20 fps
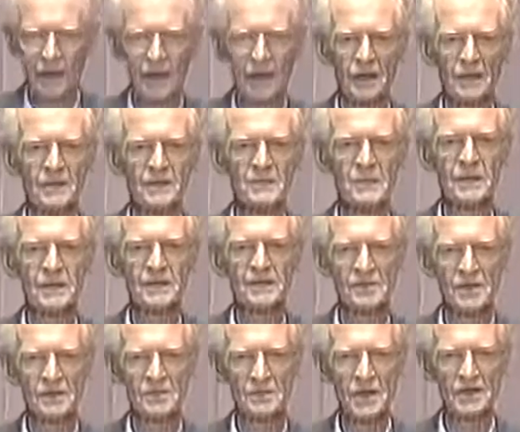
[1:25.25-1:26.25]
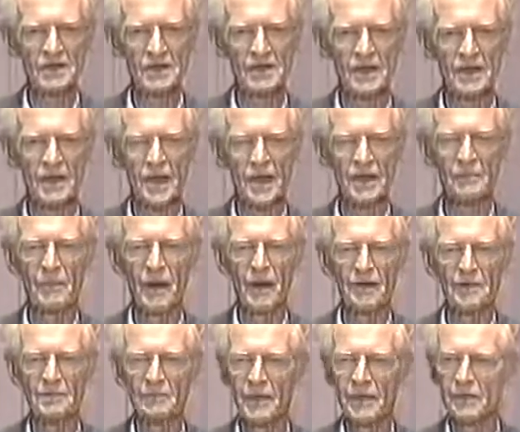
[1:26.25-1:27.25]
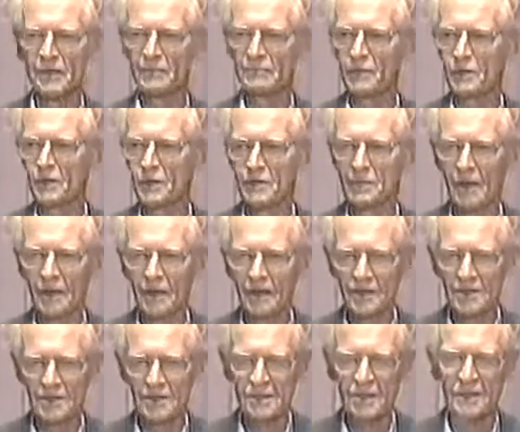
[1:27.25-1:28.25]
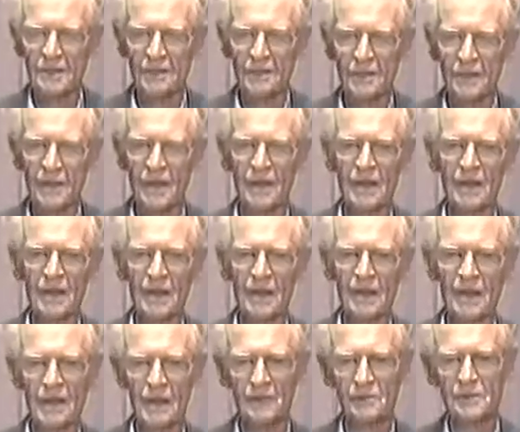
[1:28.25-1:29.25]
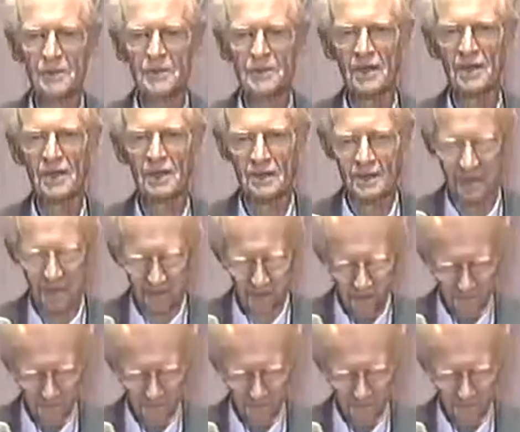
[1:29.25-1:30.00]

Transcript: It has been suggested that I might make a few remarks in return.